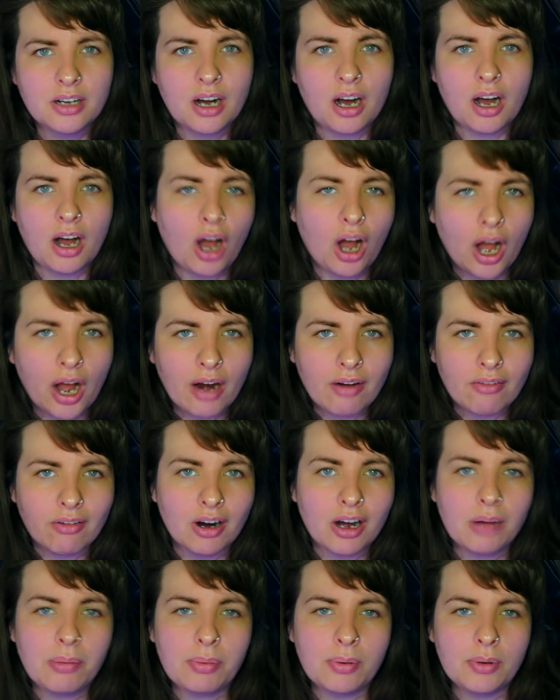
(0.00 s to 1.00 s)
a higher
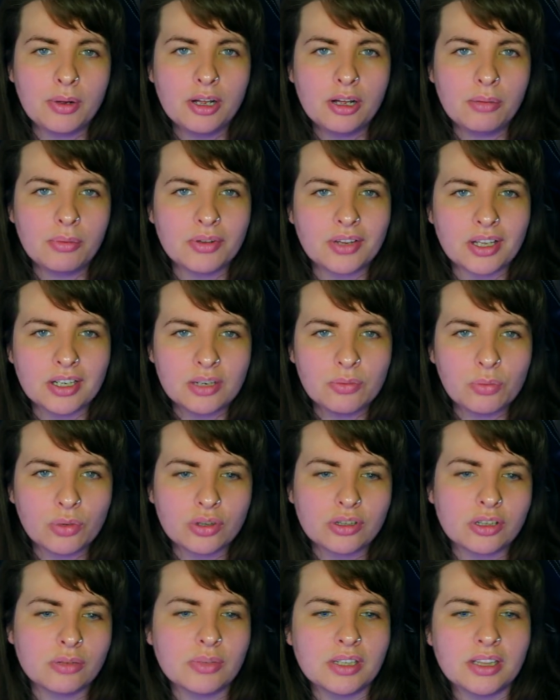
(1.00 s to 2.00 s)
up but they didn't
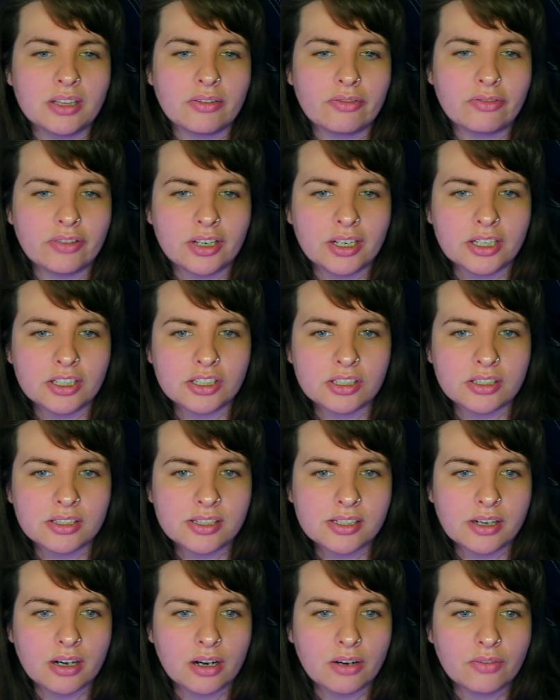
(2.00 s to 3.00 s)
want them in the footage
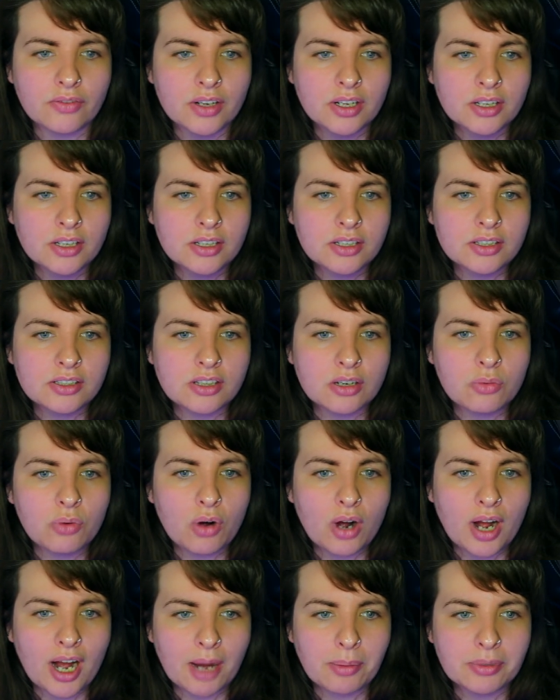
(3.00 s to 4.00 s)
and stuff so
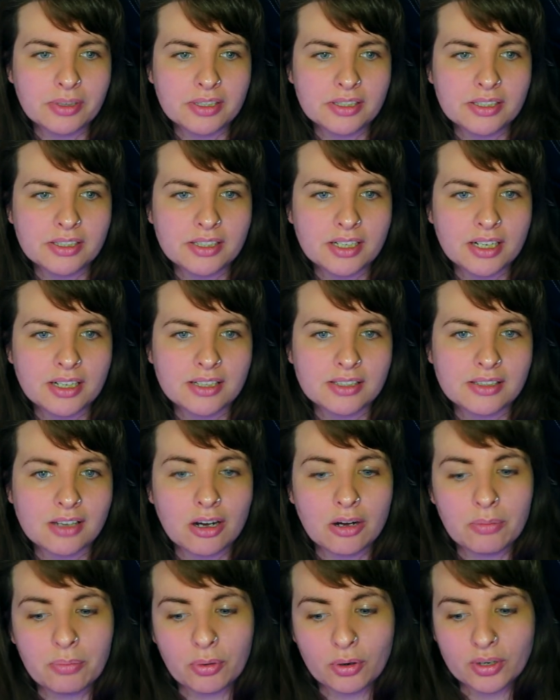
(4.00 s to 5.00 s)
what happened is
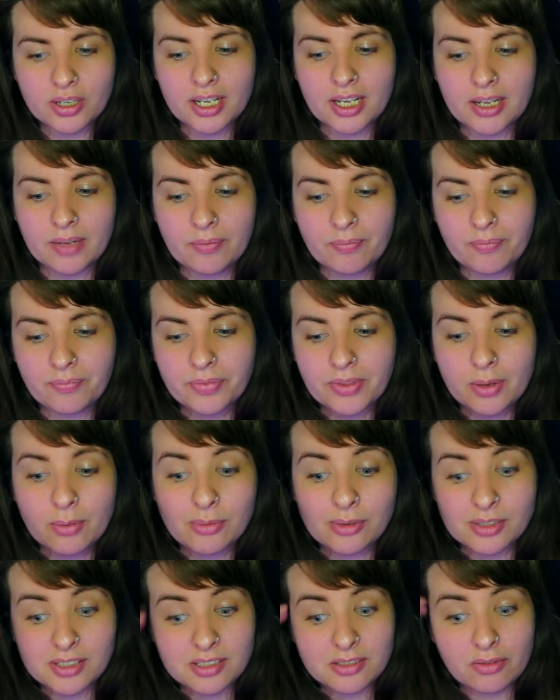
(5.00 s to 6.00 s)
her body
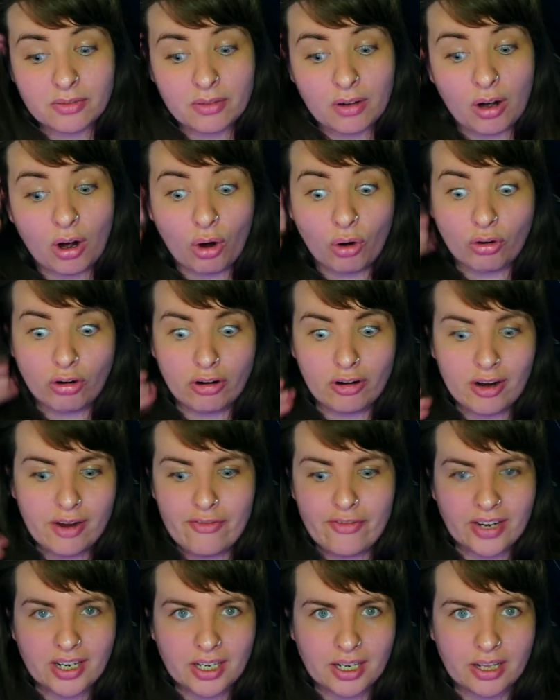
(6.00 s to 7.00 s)
was
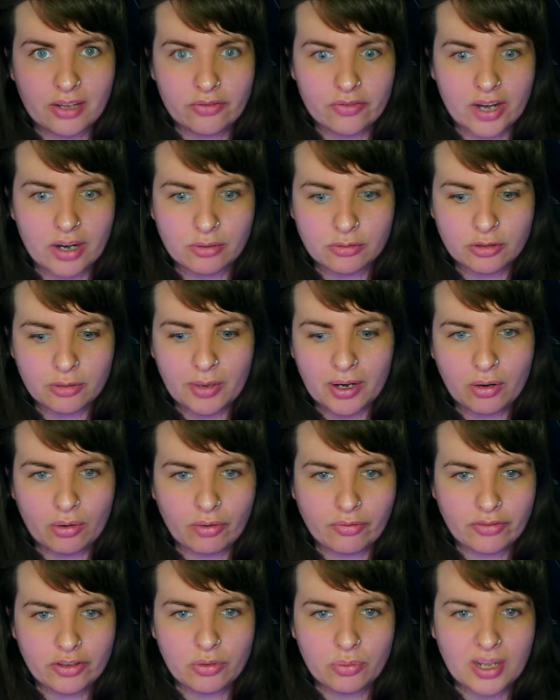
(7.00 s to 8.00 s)
horrifically found
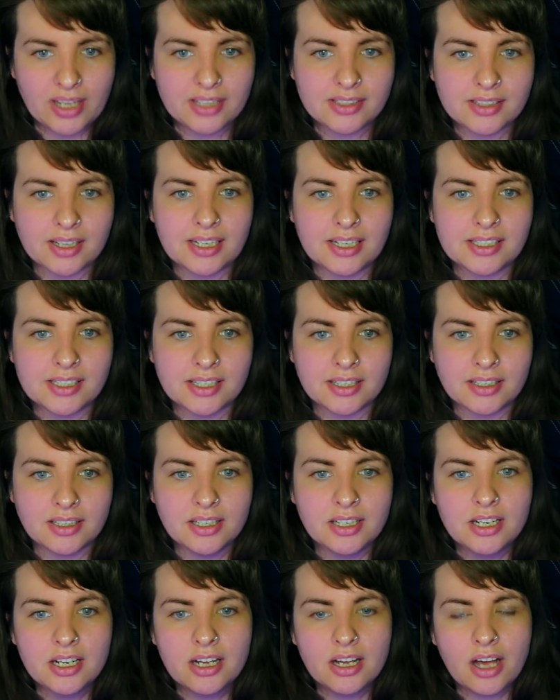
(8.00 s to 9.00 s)
about a few weeks later.